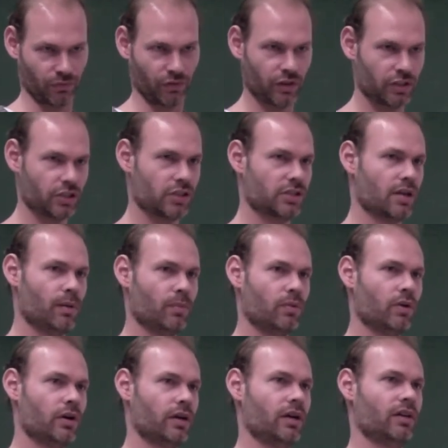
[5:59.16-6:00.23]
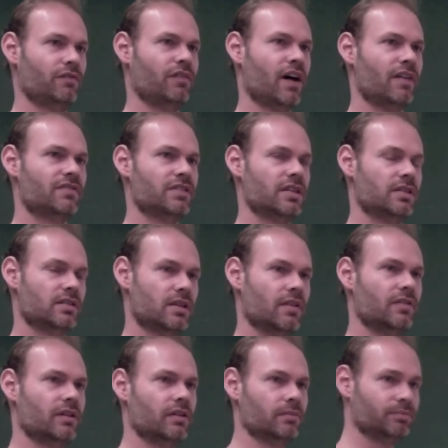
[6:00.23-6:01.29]
finishes up work at 5, 6,
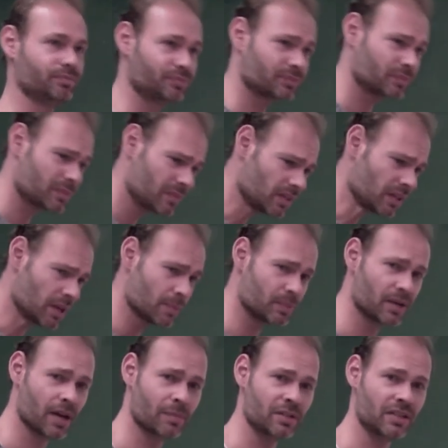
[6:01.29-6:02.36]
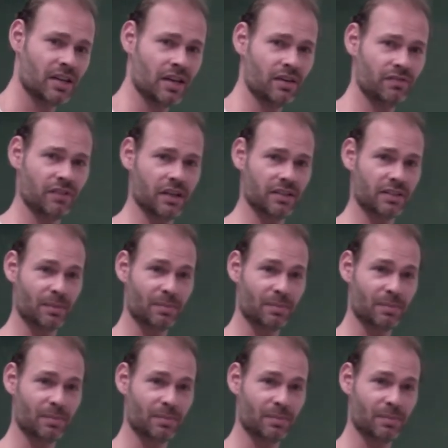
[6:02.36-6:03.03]
7 p.m. in the evening,